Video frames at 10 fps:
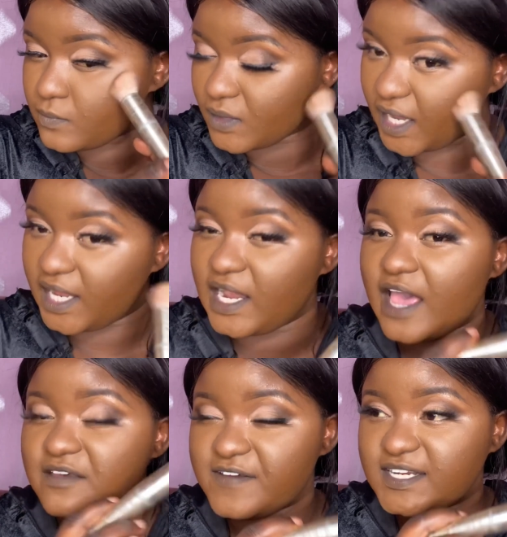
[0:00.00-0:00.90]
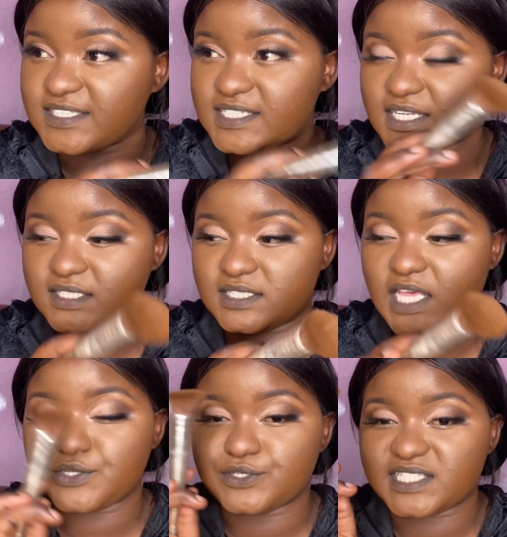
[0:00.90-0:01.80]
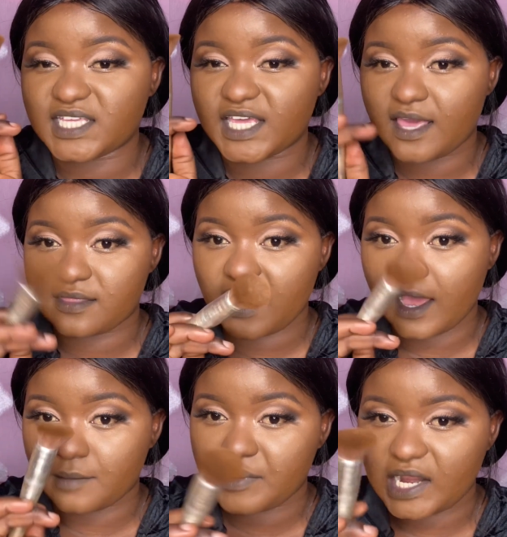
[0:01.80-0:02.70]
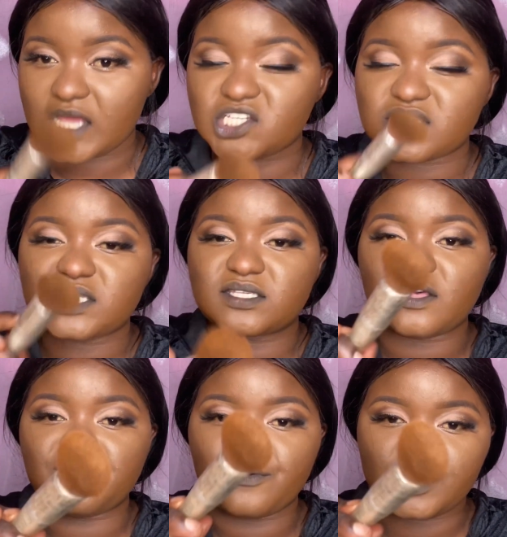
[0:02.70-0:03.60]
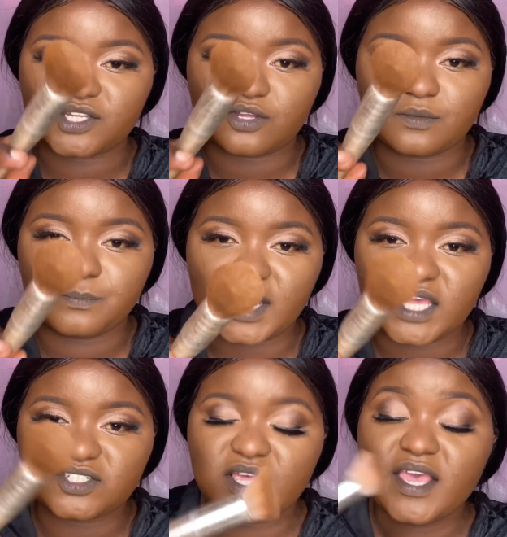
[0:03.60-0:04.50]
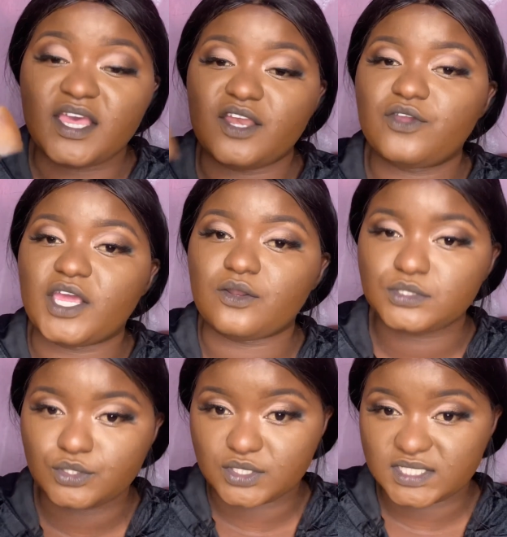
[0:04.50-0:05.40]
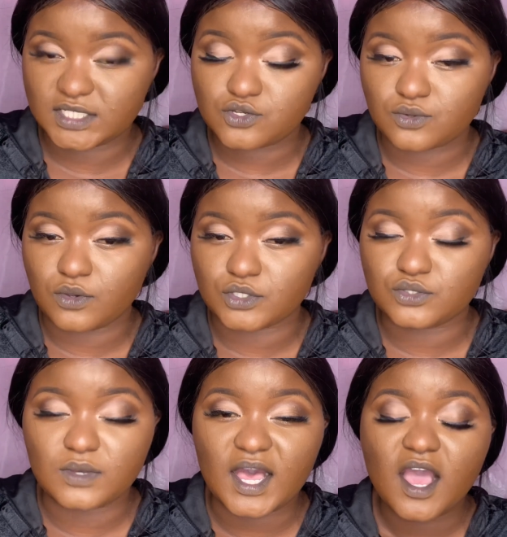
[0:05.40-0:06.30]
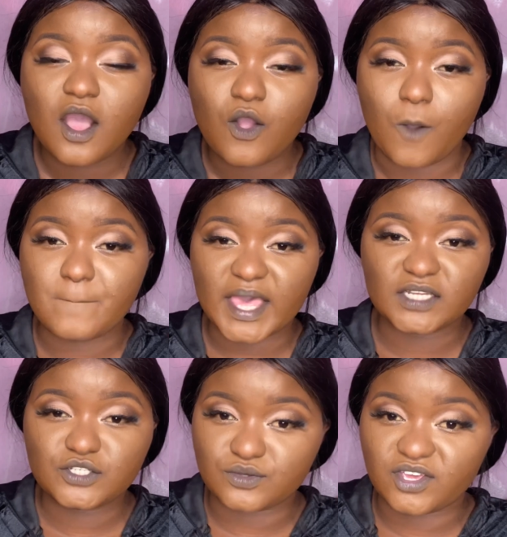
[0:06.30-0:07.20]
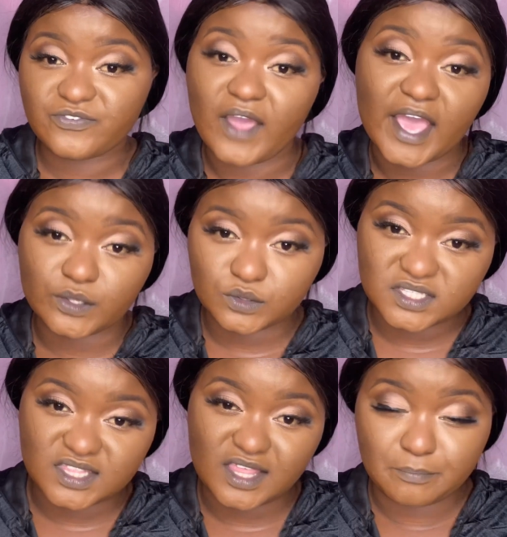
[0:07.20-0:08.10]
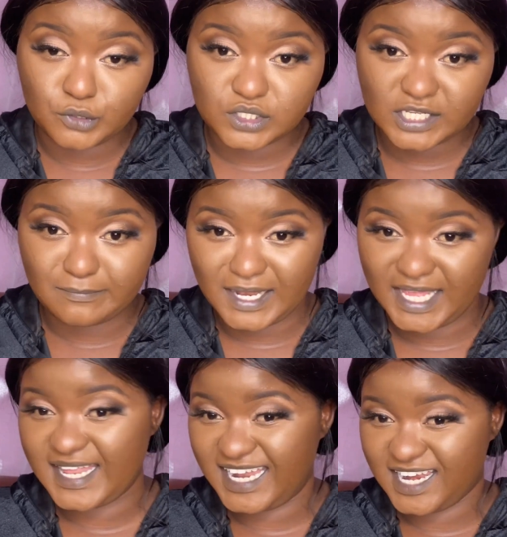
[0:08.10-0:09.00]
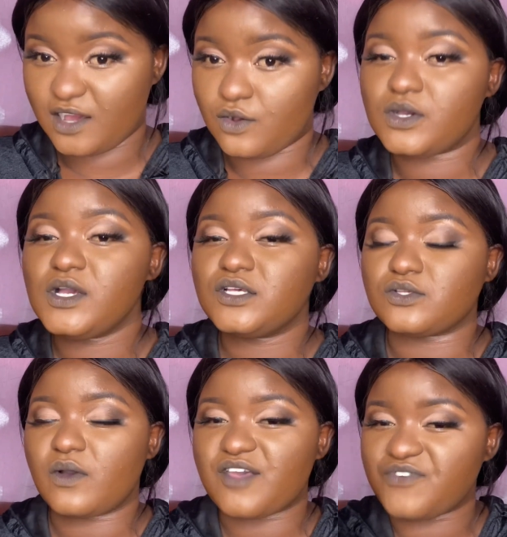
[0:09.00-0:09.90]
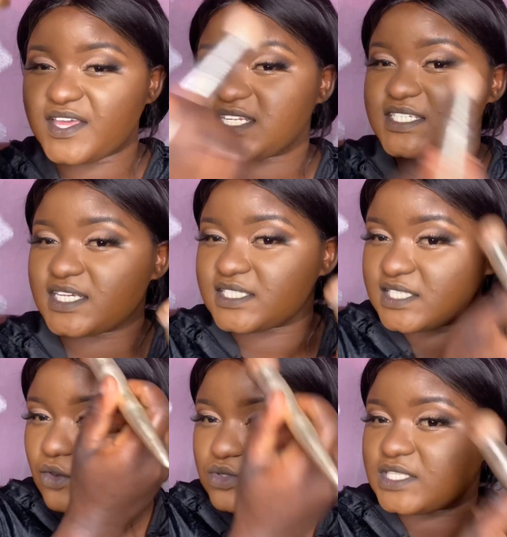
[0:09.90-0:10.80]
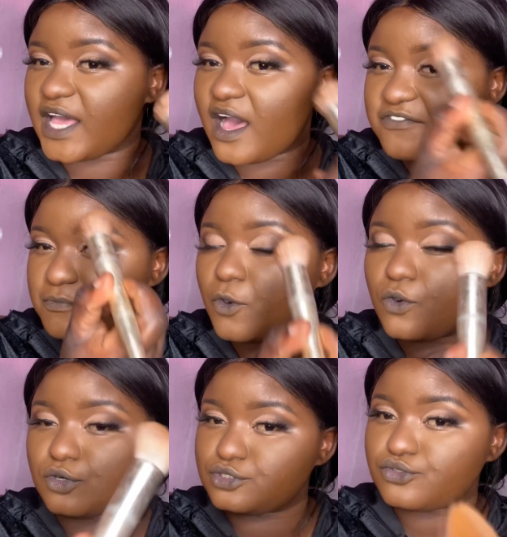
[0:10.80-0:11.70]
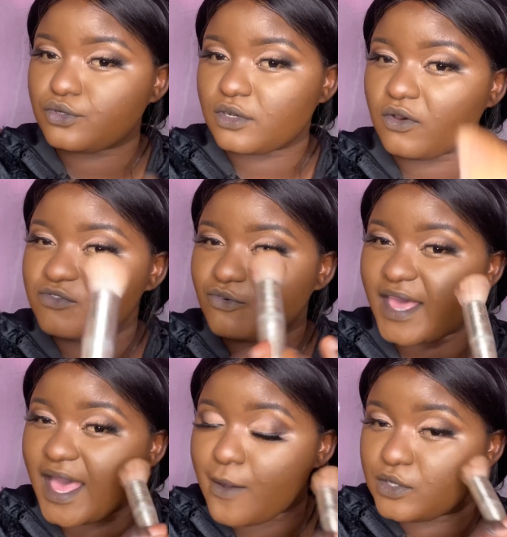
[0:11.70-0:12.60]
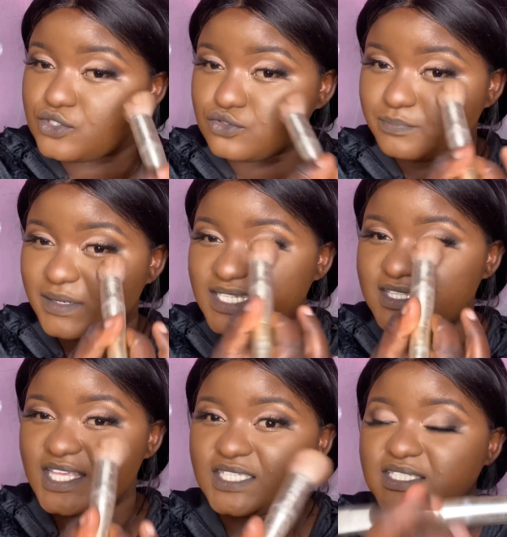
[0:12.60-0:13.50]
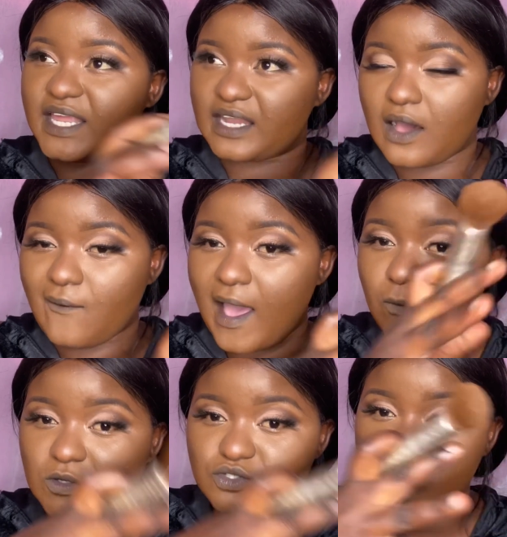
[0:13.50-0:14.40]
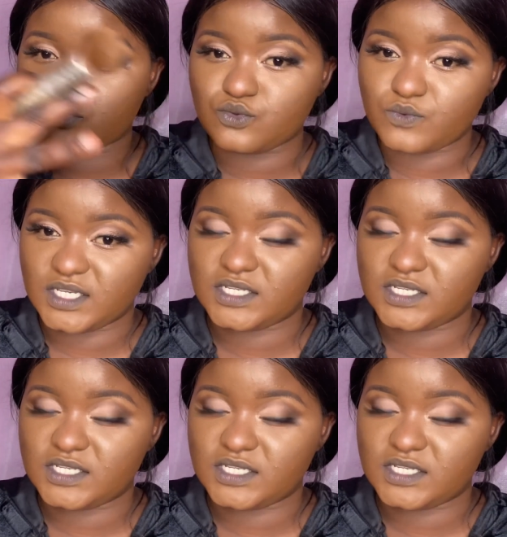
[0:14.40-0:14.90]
and I find it easier using either a brush. This is a foundation brush, and you can also use it to contour compared to if I use the beauty blender now. So I find it easier because I have more control of where I want to place these and how I want to do it.